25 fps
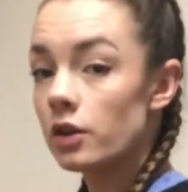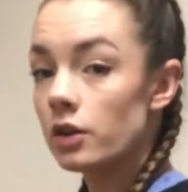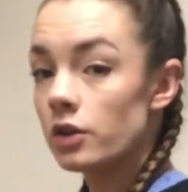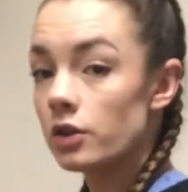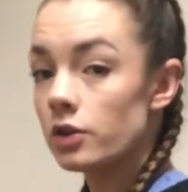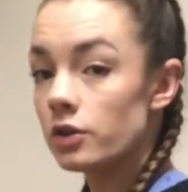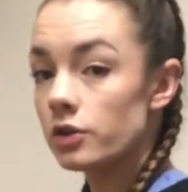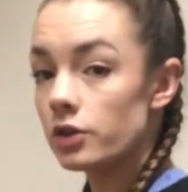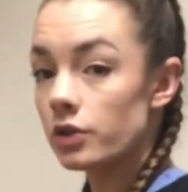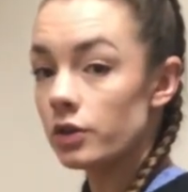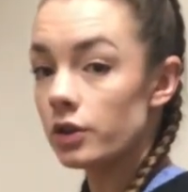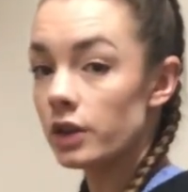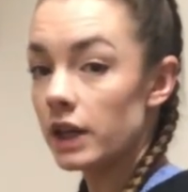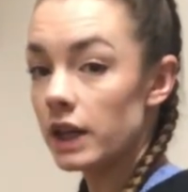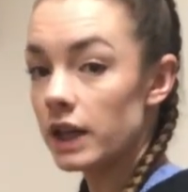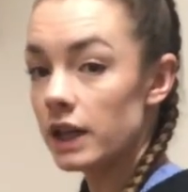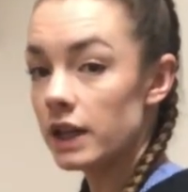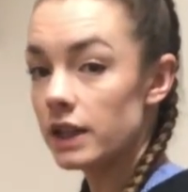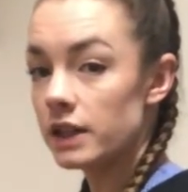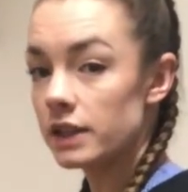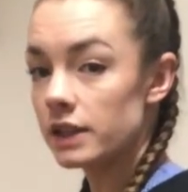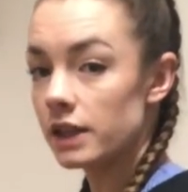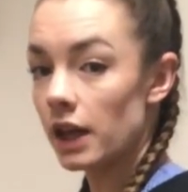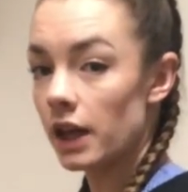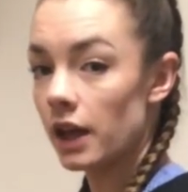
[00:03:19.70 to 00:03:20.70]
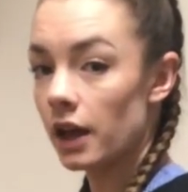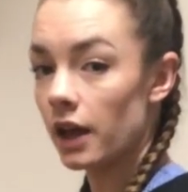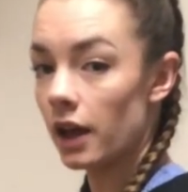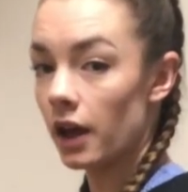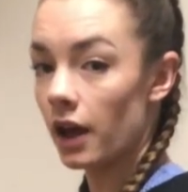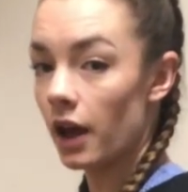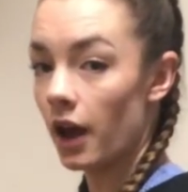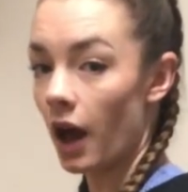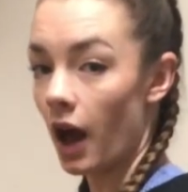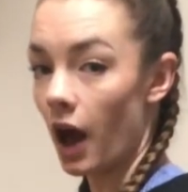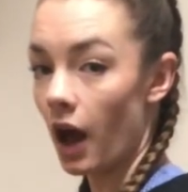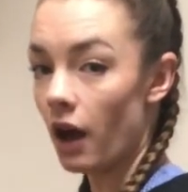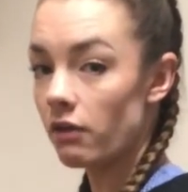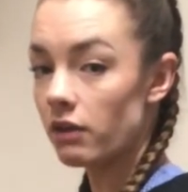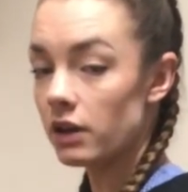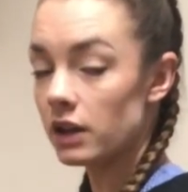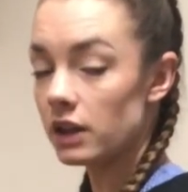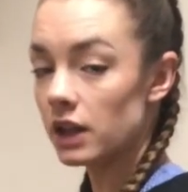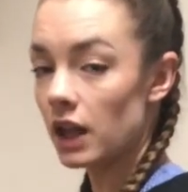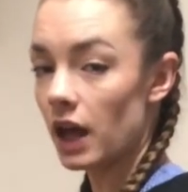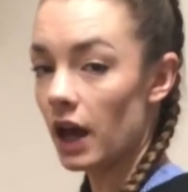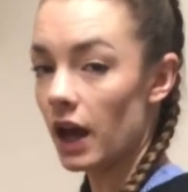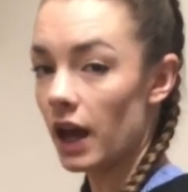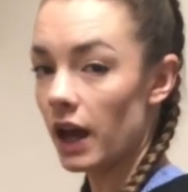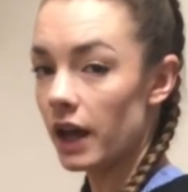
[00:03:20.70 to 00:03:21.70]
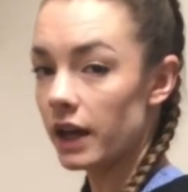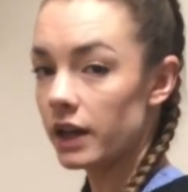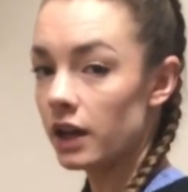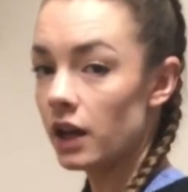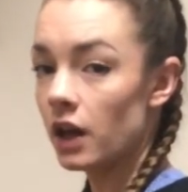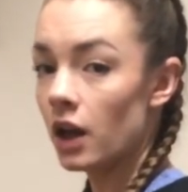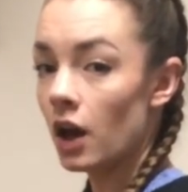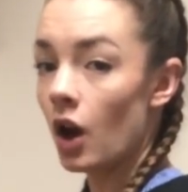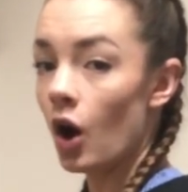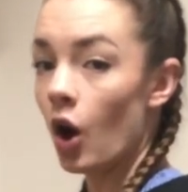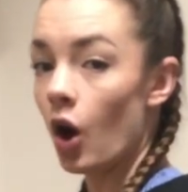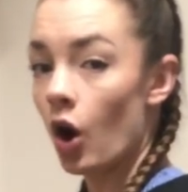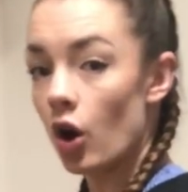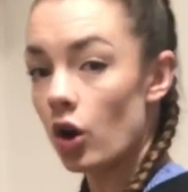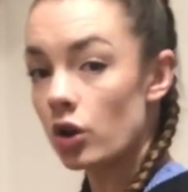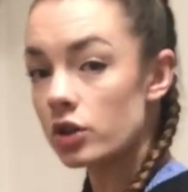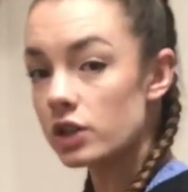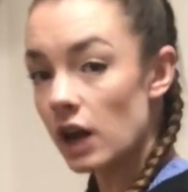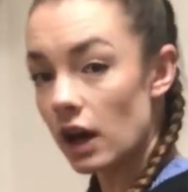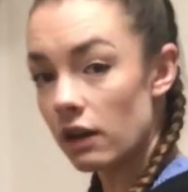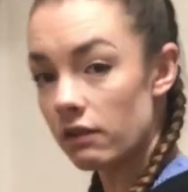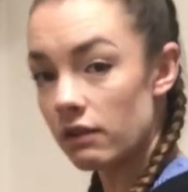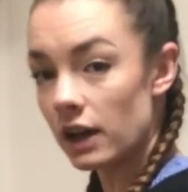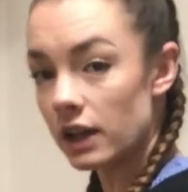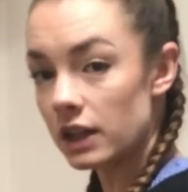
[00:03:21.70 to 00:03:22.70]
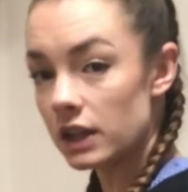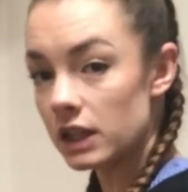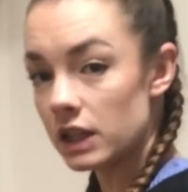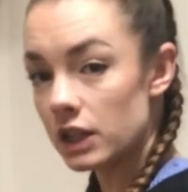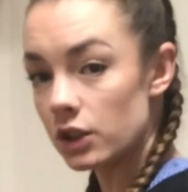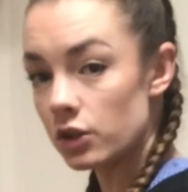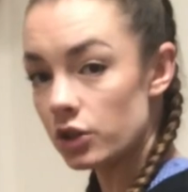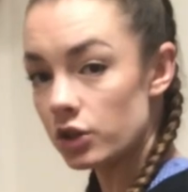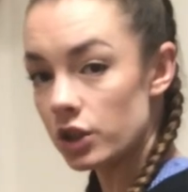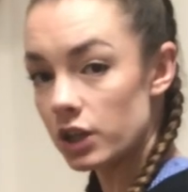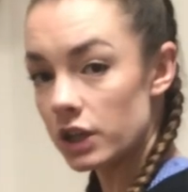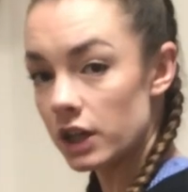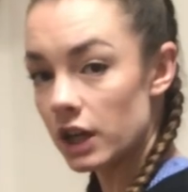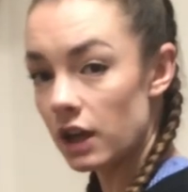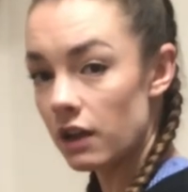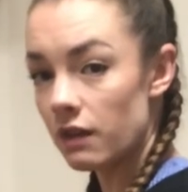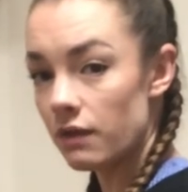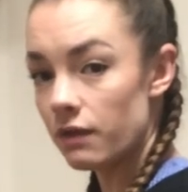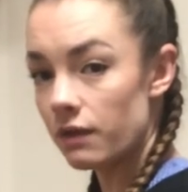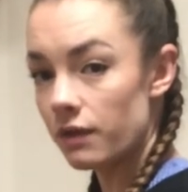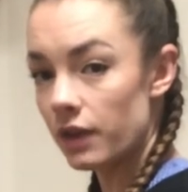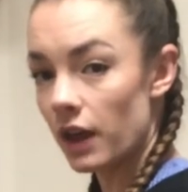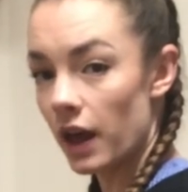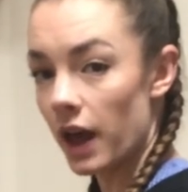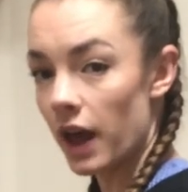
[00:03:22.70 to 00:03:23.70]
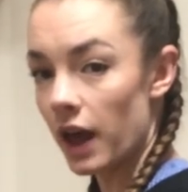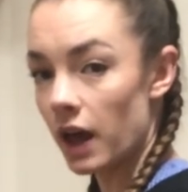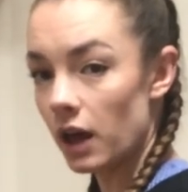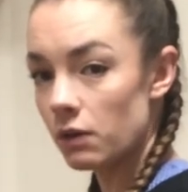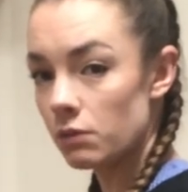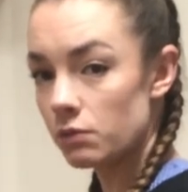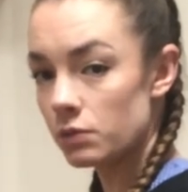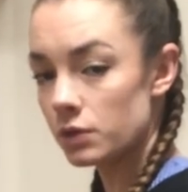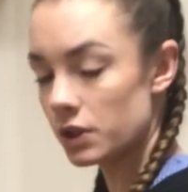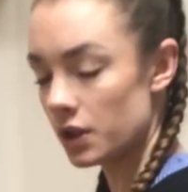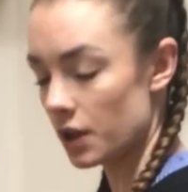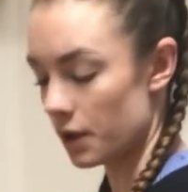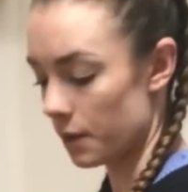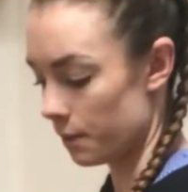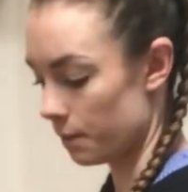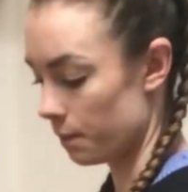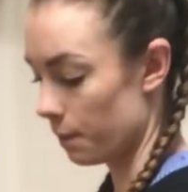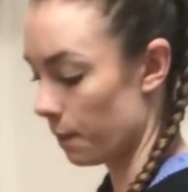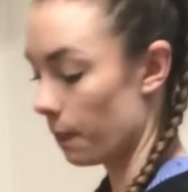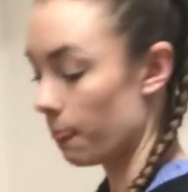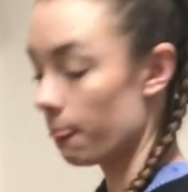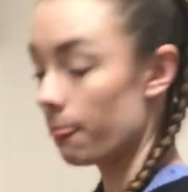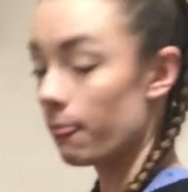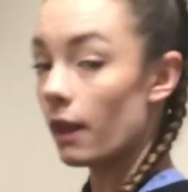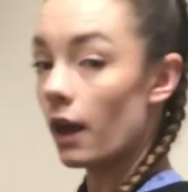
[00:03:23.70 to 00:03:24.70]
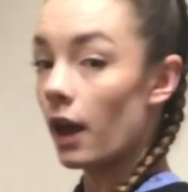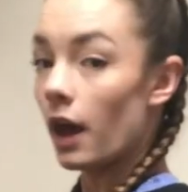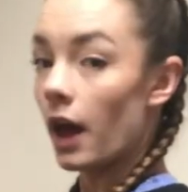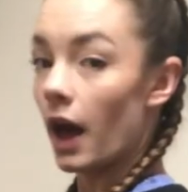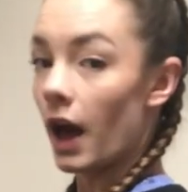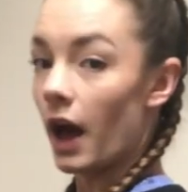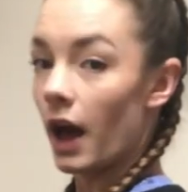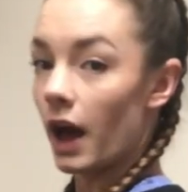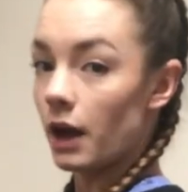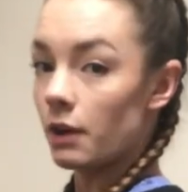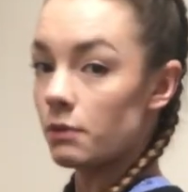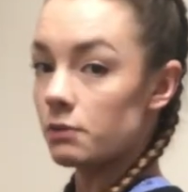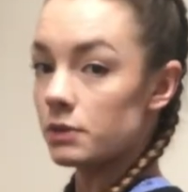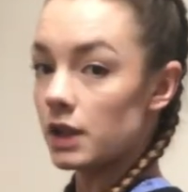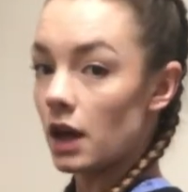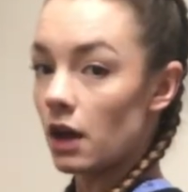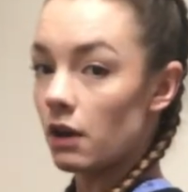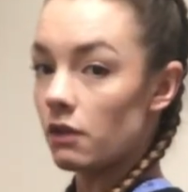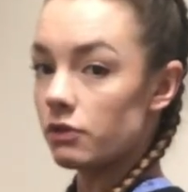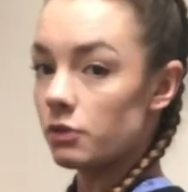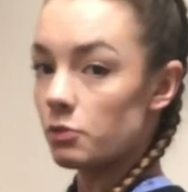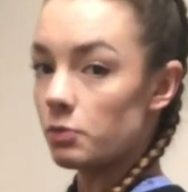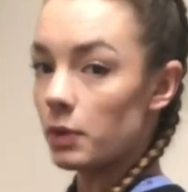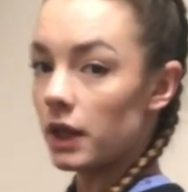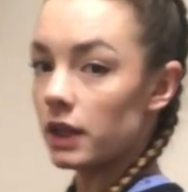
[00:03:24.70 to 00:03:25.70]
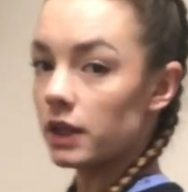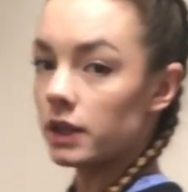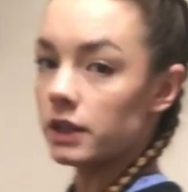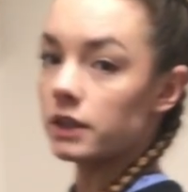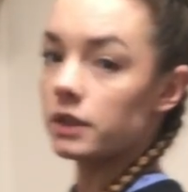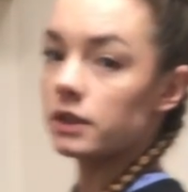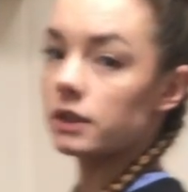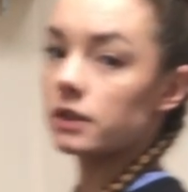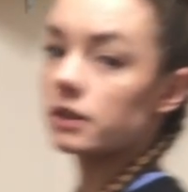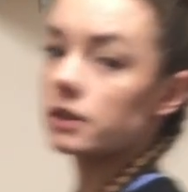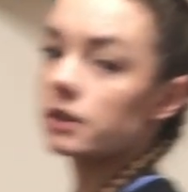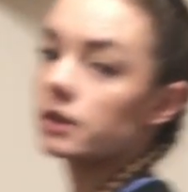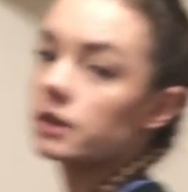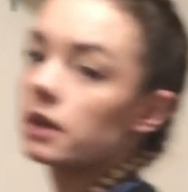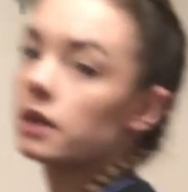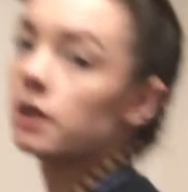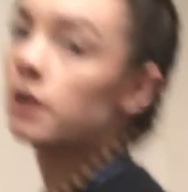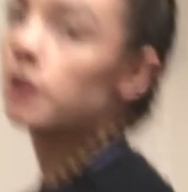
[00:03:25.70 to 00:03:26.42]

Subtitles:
So knees are in line or directly underneath the hips. Arms out for balance,